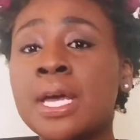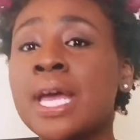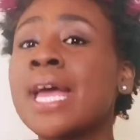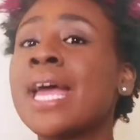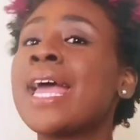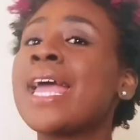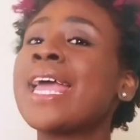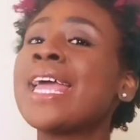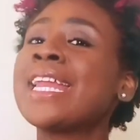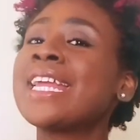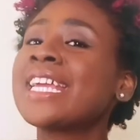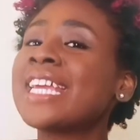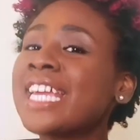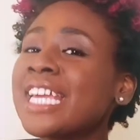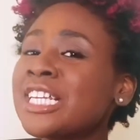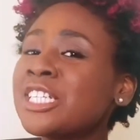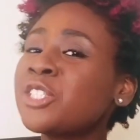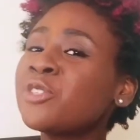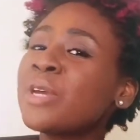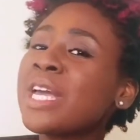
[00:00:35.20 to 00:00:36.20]
And in
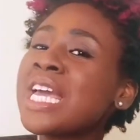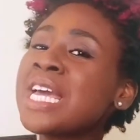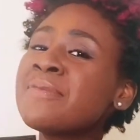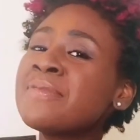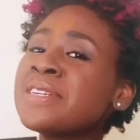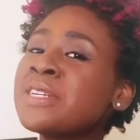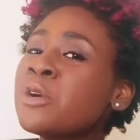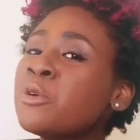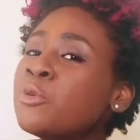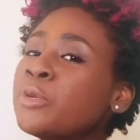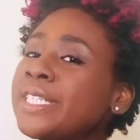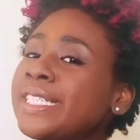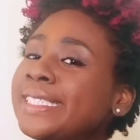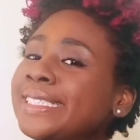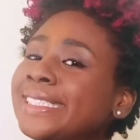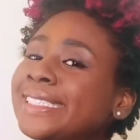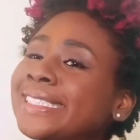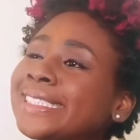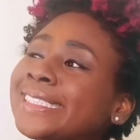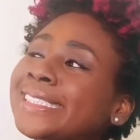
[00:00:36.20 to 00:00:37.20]
case you haven't
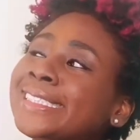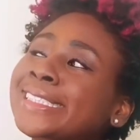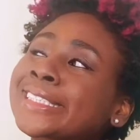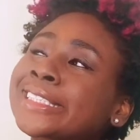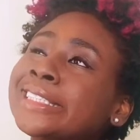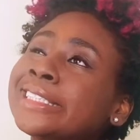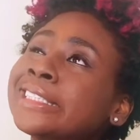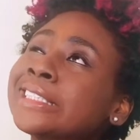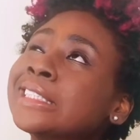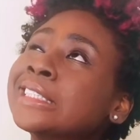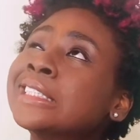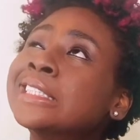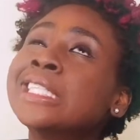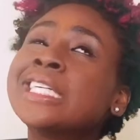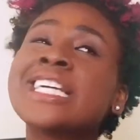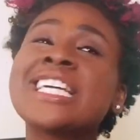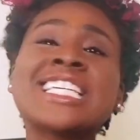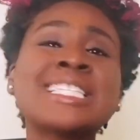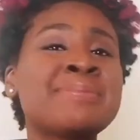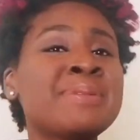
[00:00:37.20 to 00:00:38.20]
noticed,
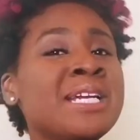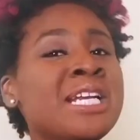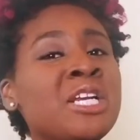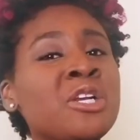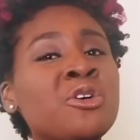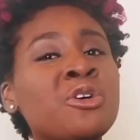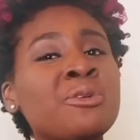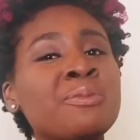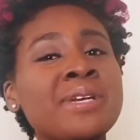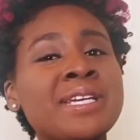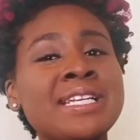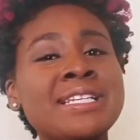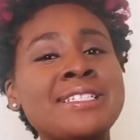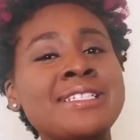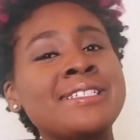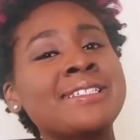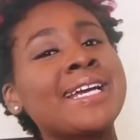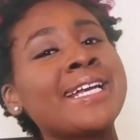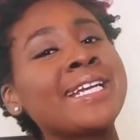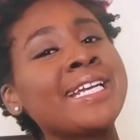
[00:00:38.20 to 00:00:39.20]
it's been a little minute
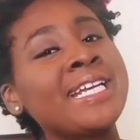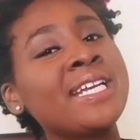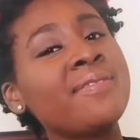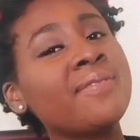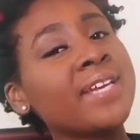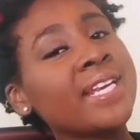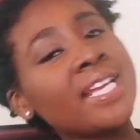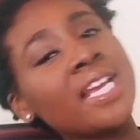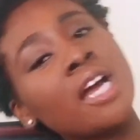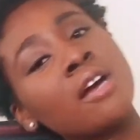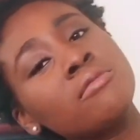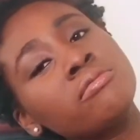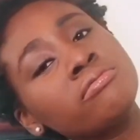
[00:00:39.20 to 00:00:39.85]
since I did a video.